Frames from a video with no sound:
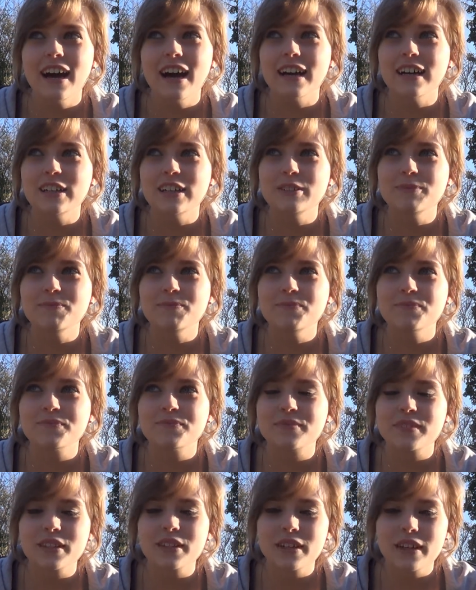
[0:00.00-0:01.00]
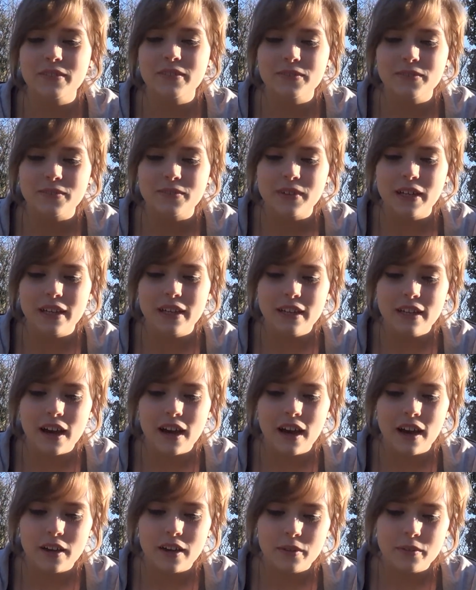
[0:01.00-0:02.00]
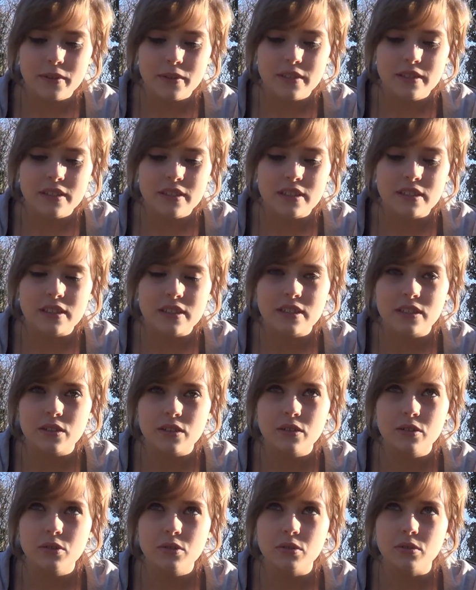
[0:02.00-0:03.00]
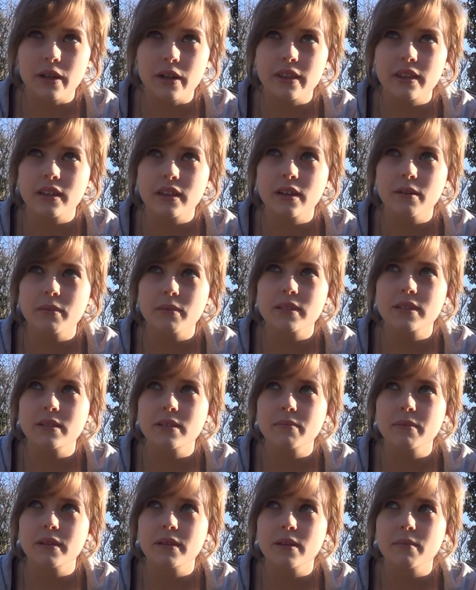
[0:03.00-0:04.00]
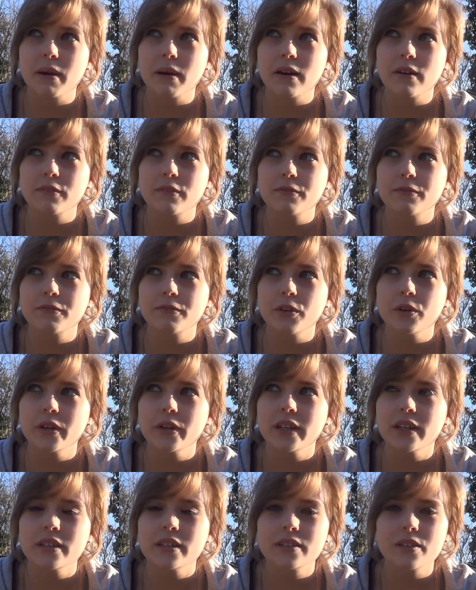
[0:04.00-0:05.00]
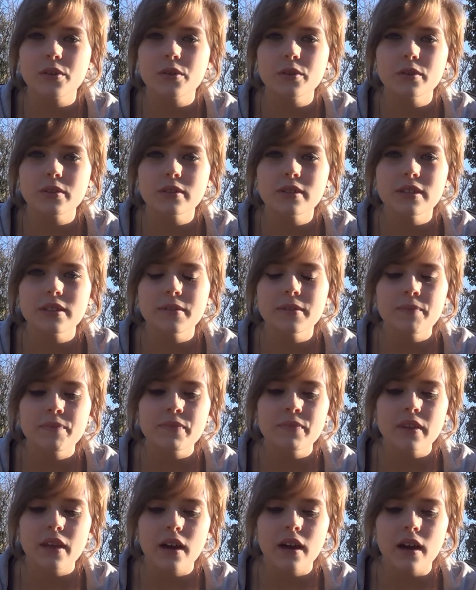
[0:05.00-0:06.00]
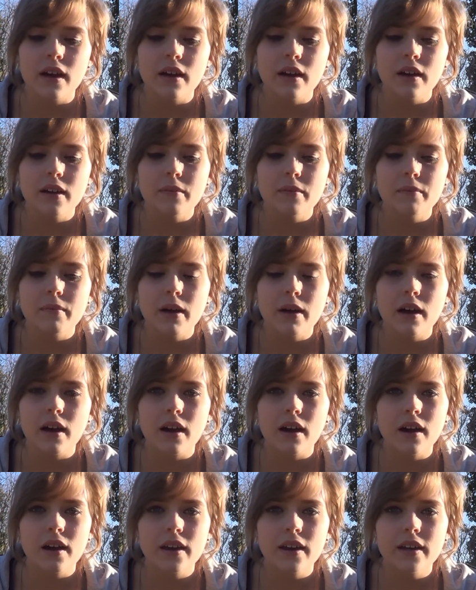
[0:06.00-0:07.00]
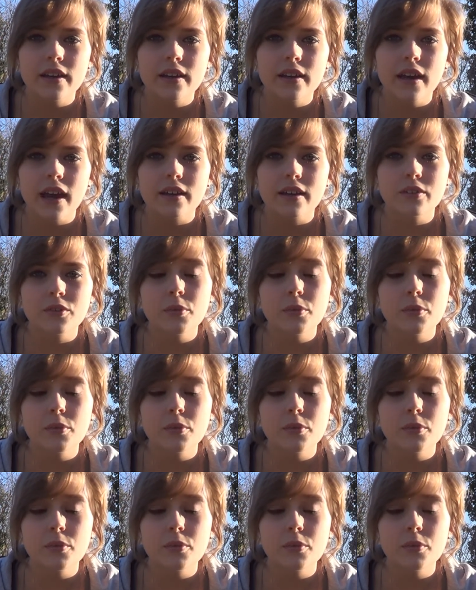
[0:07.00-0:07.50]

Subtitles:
When I was, I think I must have been about 4 years old, I had an